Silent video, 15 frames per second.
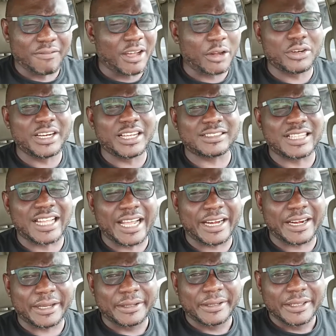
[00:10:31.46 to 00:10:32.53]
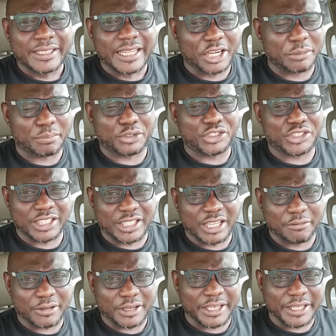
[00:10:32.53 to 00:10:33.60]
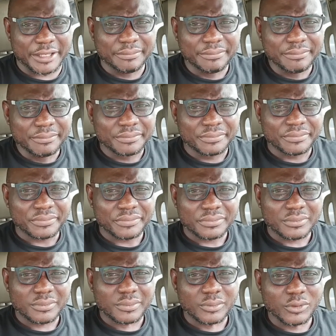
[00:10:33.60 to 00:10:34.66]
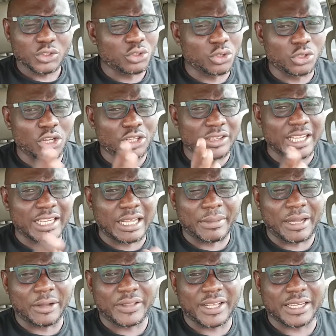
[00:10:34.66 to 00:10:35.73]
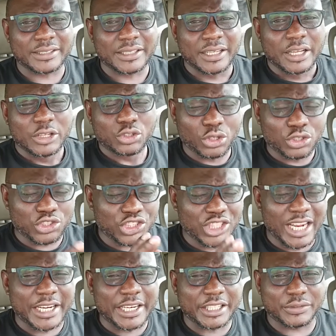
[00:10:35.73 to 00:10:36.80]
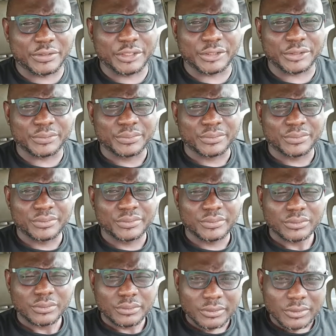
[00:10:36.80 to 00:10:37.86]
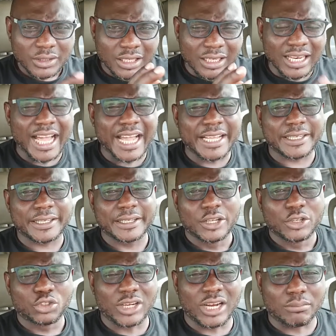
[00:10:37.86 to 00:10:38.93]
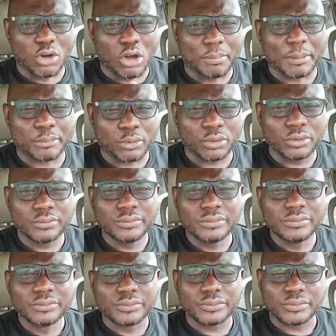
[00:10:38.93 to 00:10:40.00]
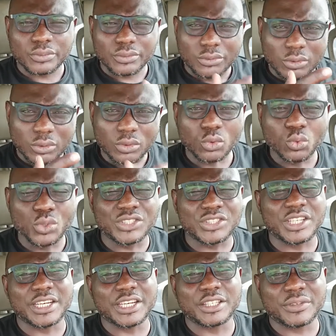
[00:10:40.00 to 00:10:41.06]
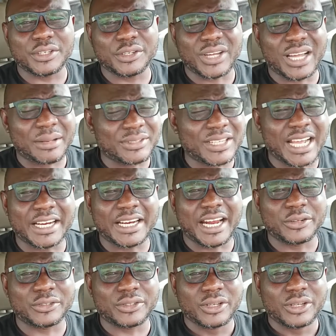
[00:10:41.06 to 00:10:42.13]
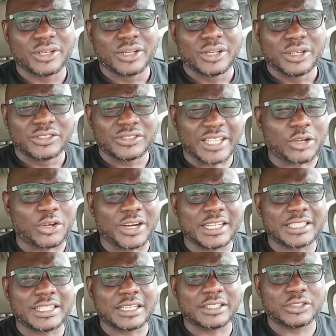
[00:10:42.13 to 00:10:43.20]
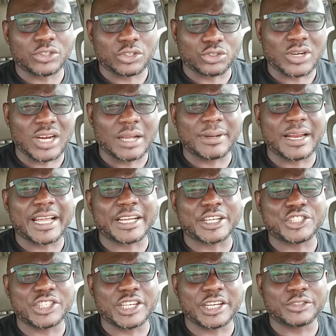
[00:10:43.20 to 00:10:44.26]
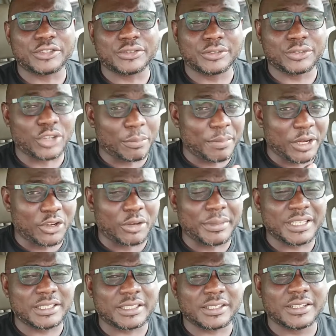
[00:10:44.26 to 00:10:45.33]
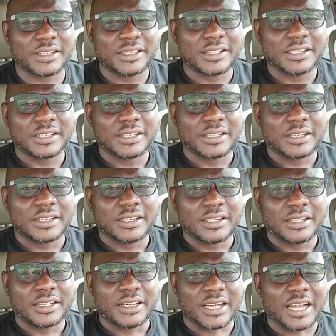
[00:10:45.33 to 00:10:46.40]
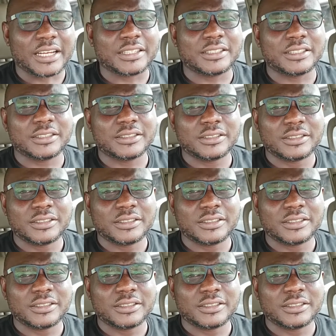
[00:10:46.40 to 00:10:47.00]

valueless Naira that depreciates every day. So don't think about that. So share this video, like, so that more people will see this video. I'm signing out. Stay connected, subscribe, like, and share. Drop your comments. And